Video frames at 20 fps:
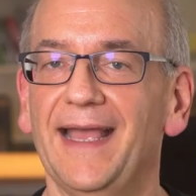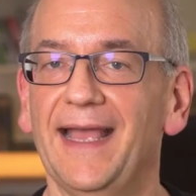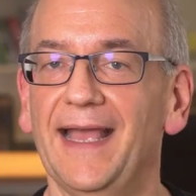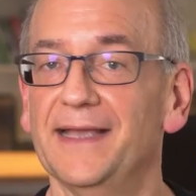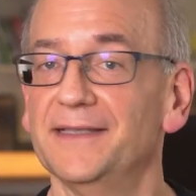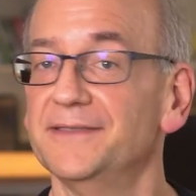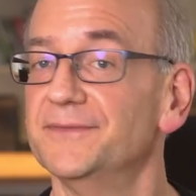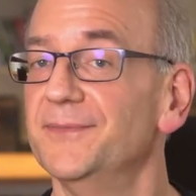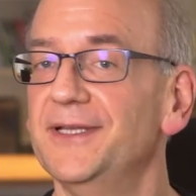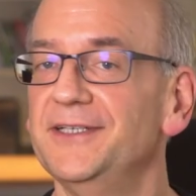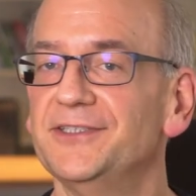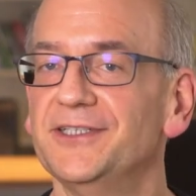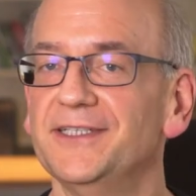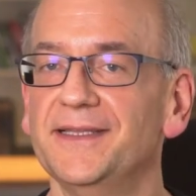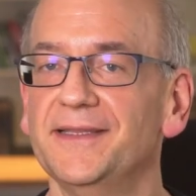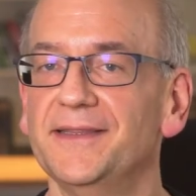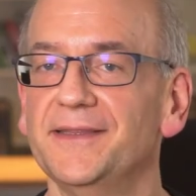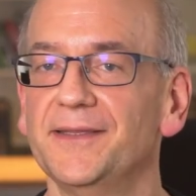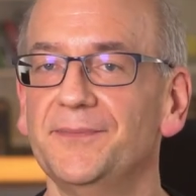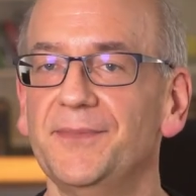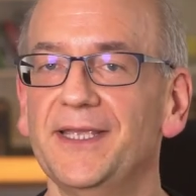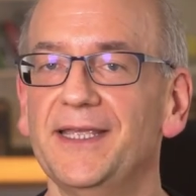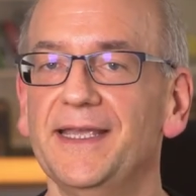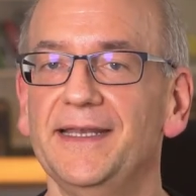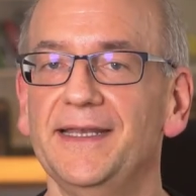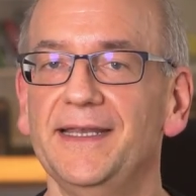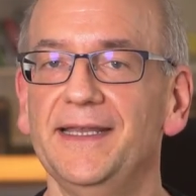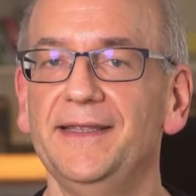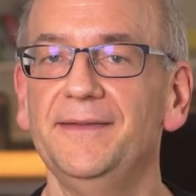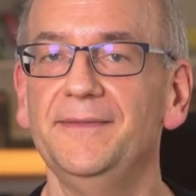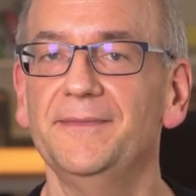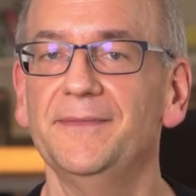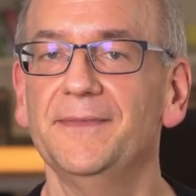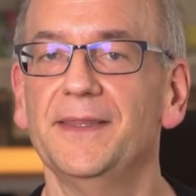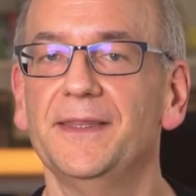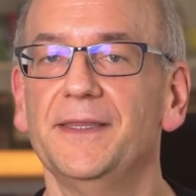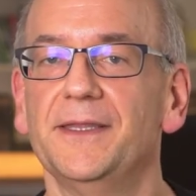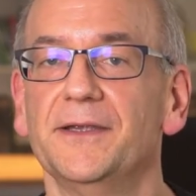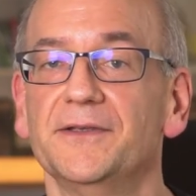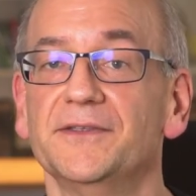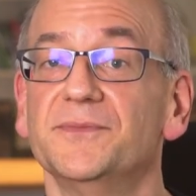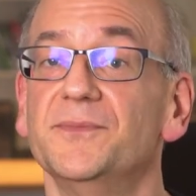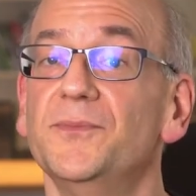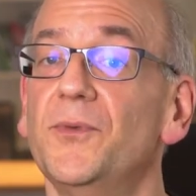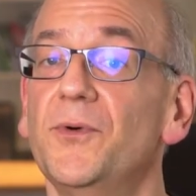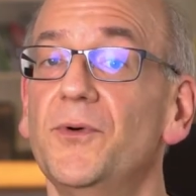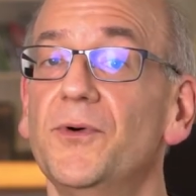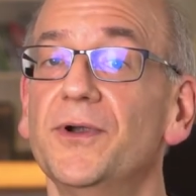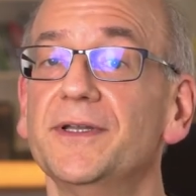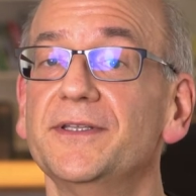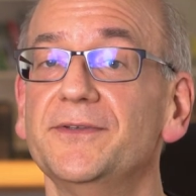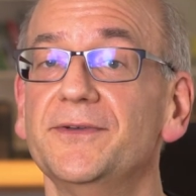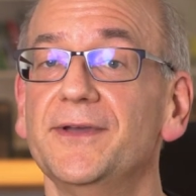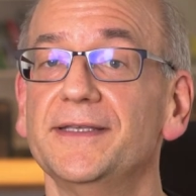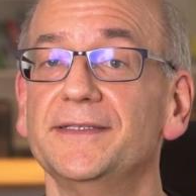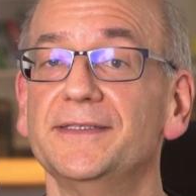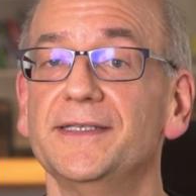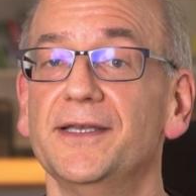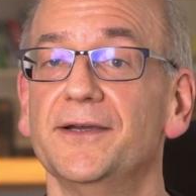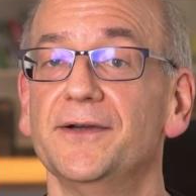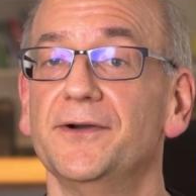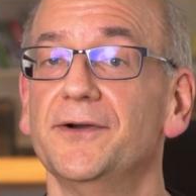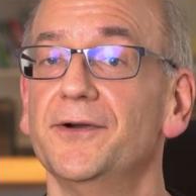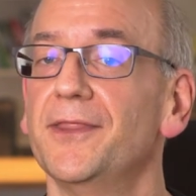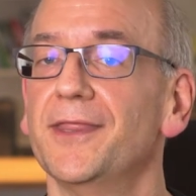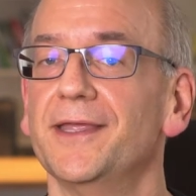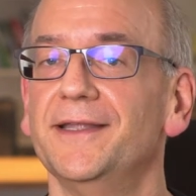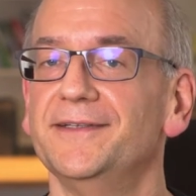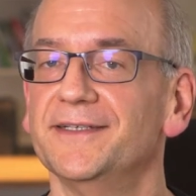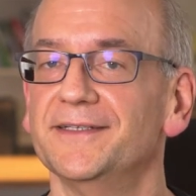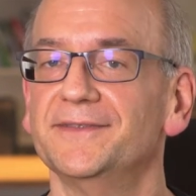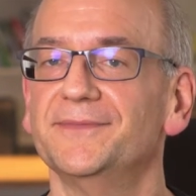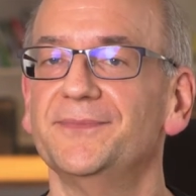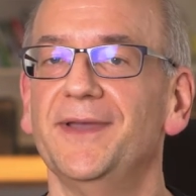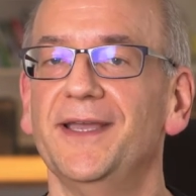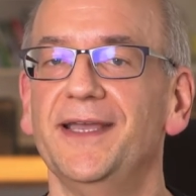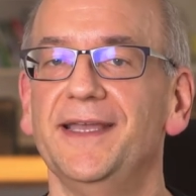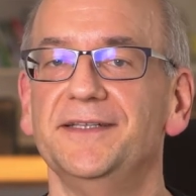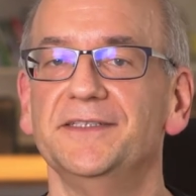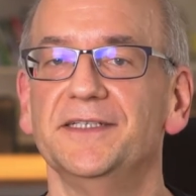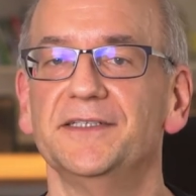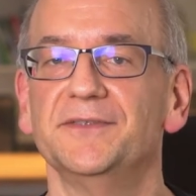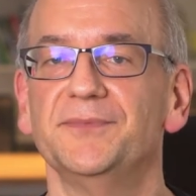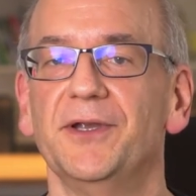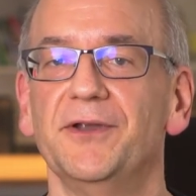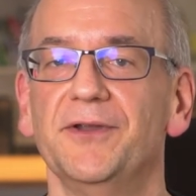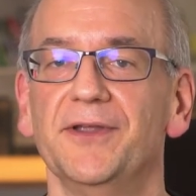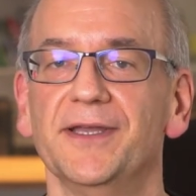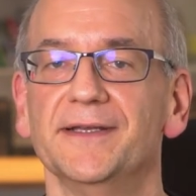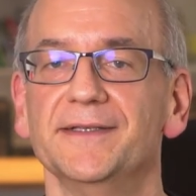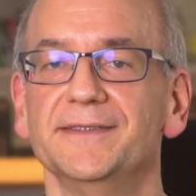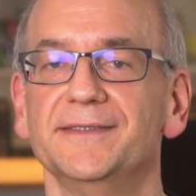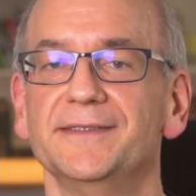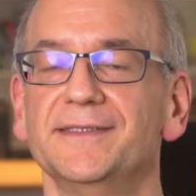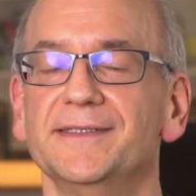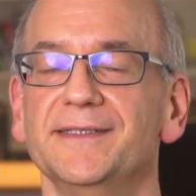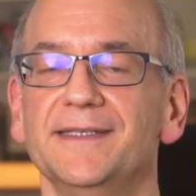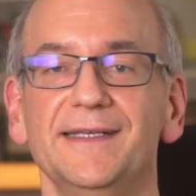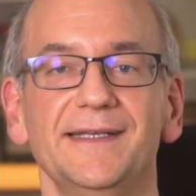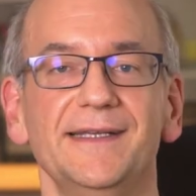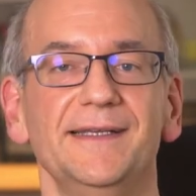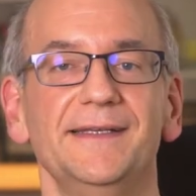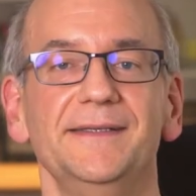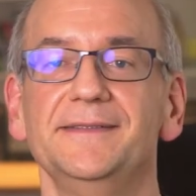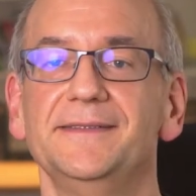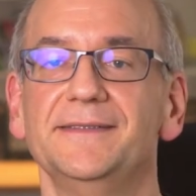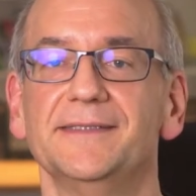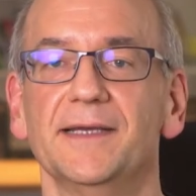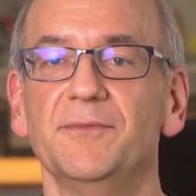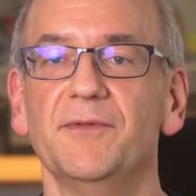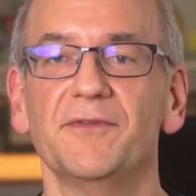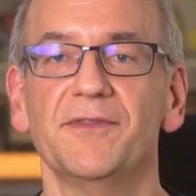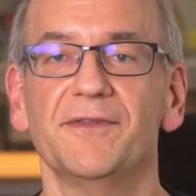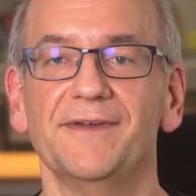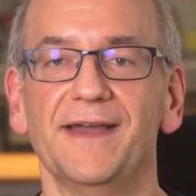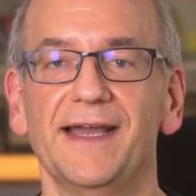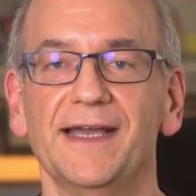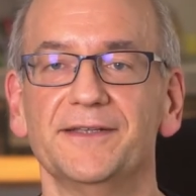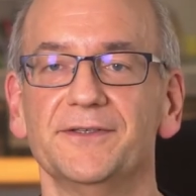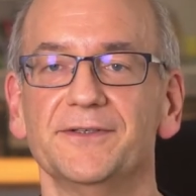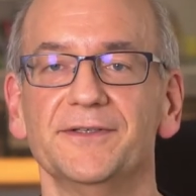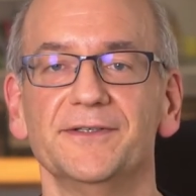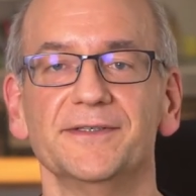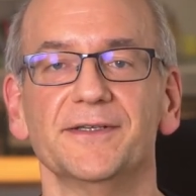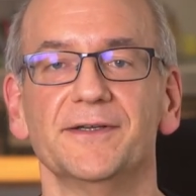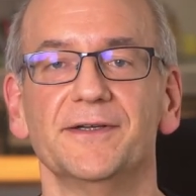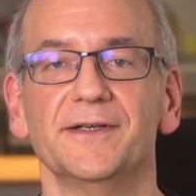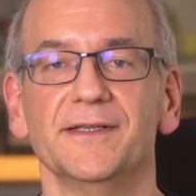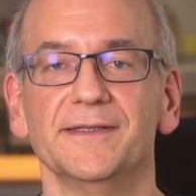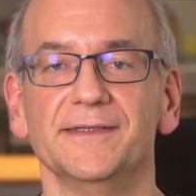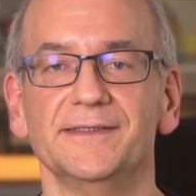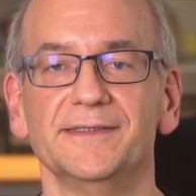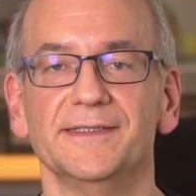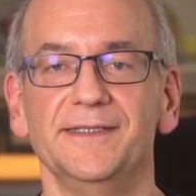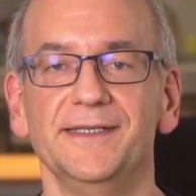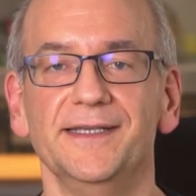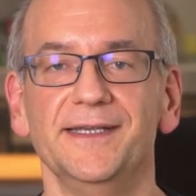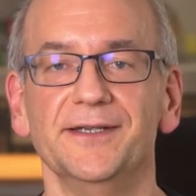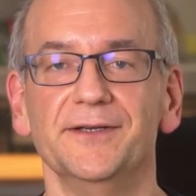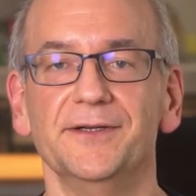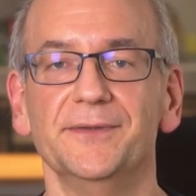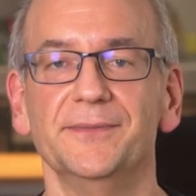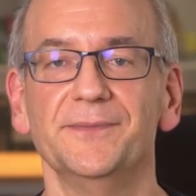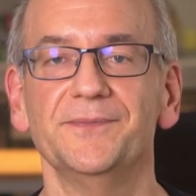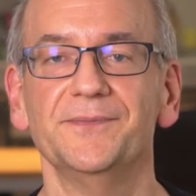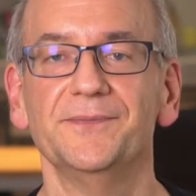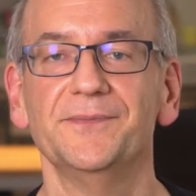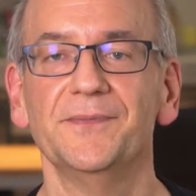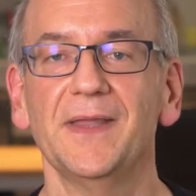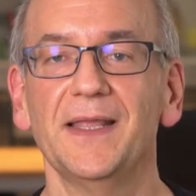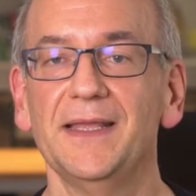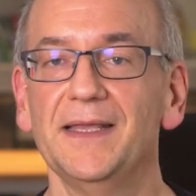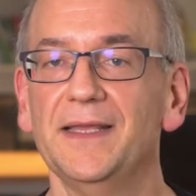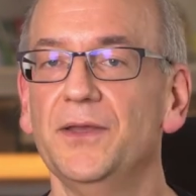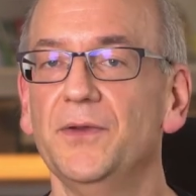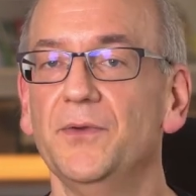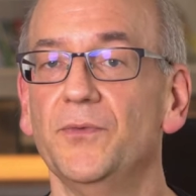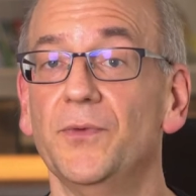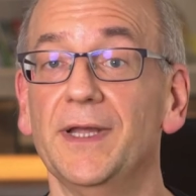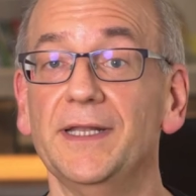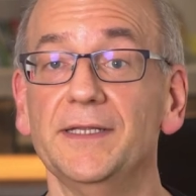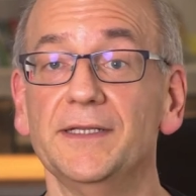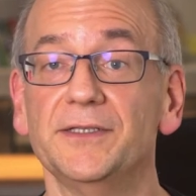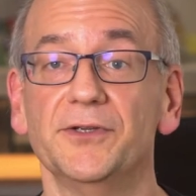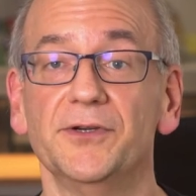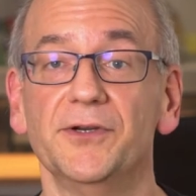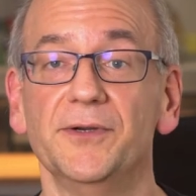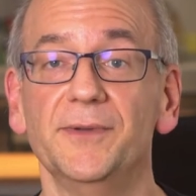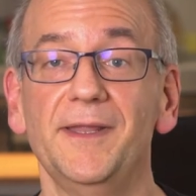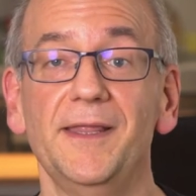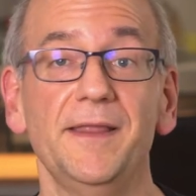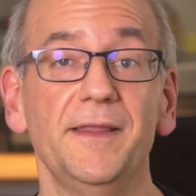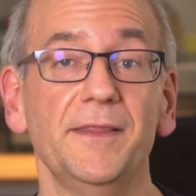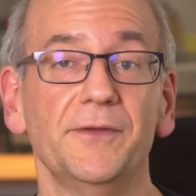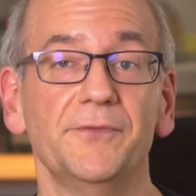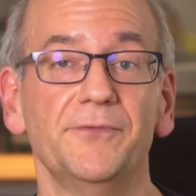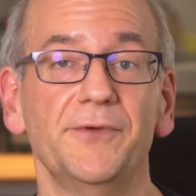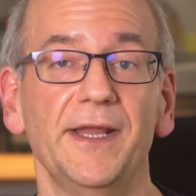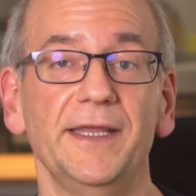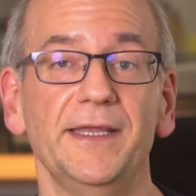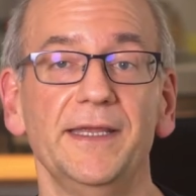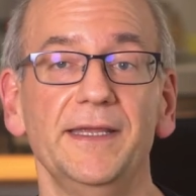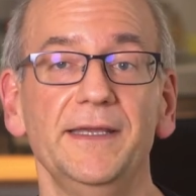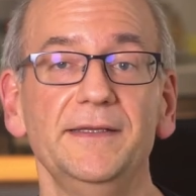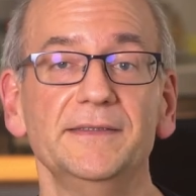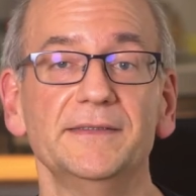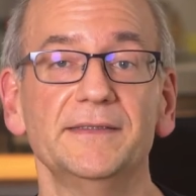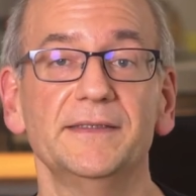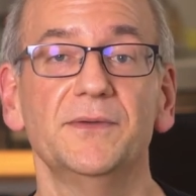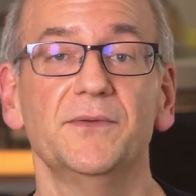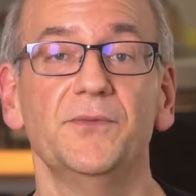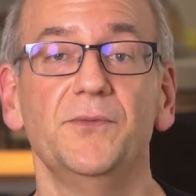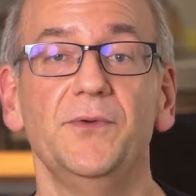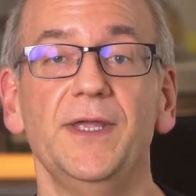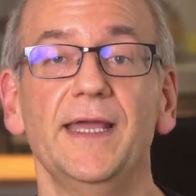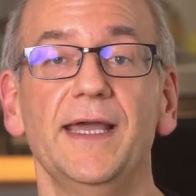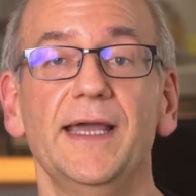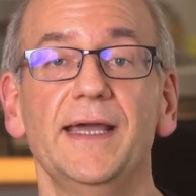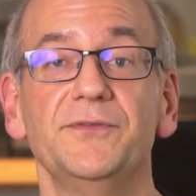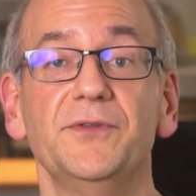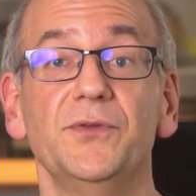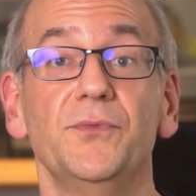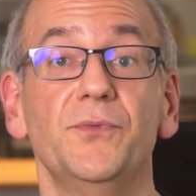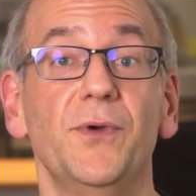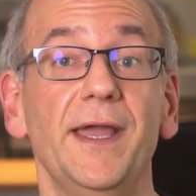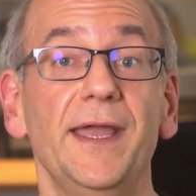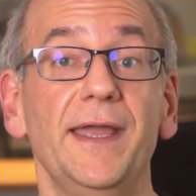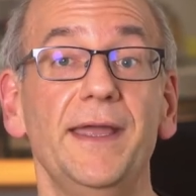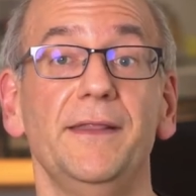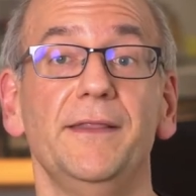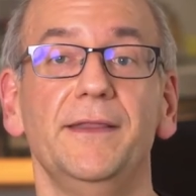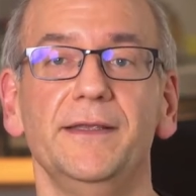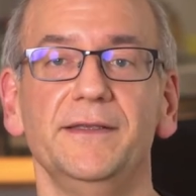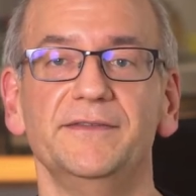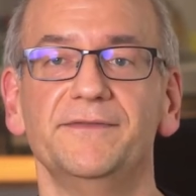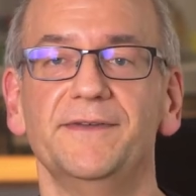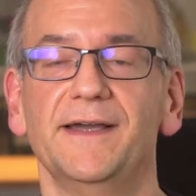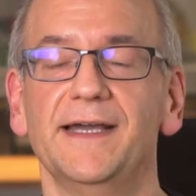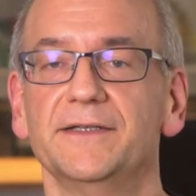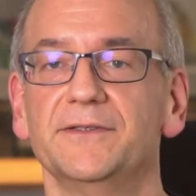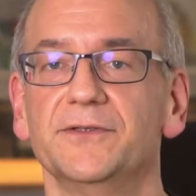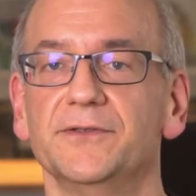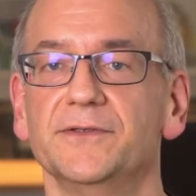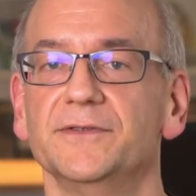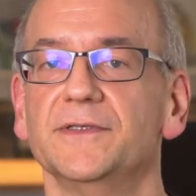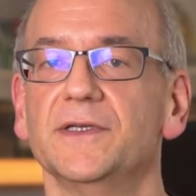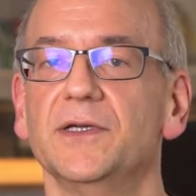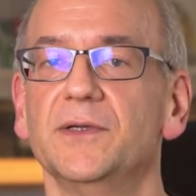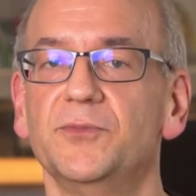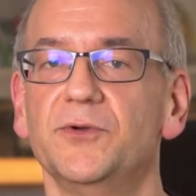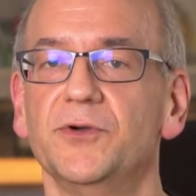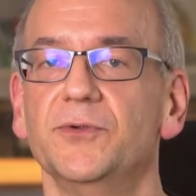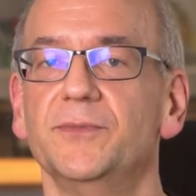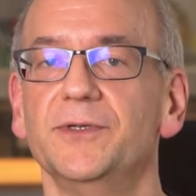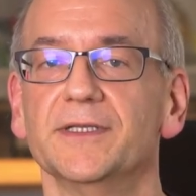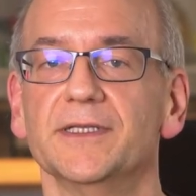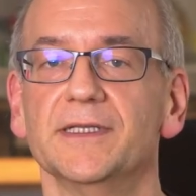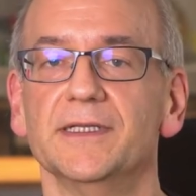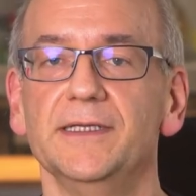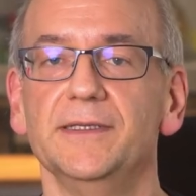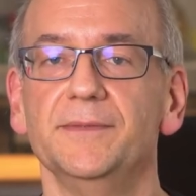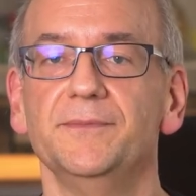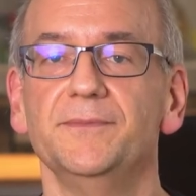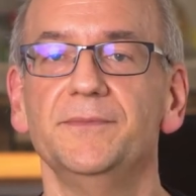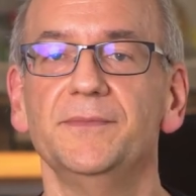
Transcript: As mentioned in the beginning, there's more to SEO than just page experience. Some of the factors are listed here. When determining the rankings, we have to weigh these factors appropriately.